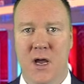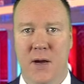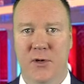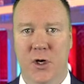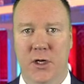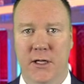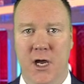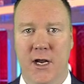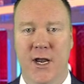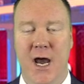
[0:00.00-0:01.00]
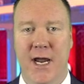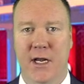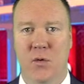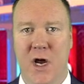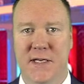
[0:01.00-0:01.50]
I'm currently on a
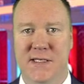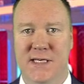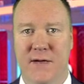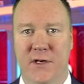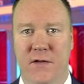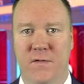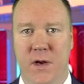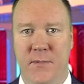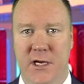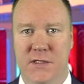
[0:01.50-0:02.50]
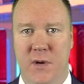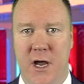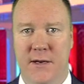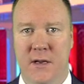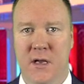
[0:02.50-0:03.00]
91 and 70 free picks
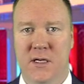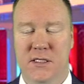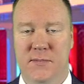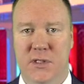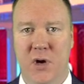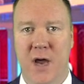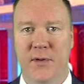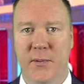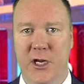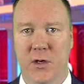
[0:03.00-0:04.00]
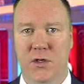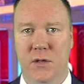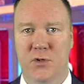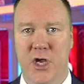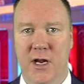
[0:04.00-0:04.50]
run. Subscribe to my
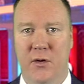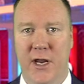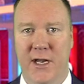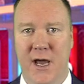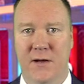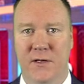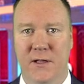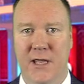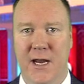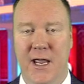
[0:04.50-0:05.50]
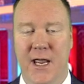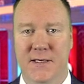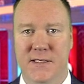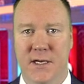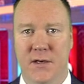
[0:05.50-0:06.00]
YouTube channel right now and you'll get an
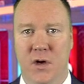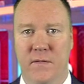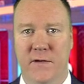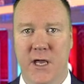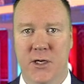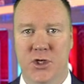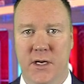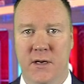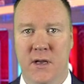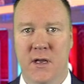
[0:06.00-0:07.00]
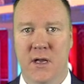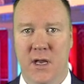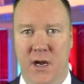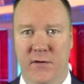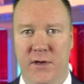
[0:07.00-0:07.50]
instant notification
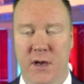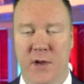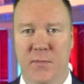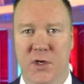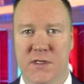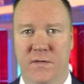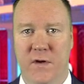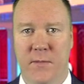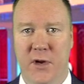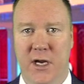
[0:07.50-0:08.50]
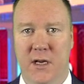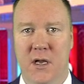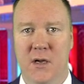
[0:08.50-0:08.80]
every time I post a free pick.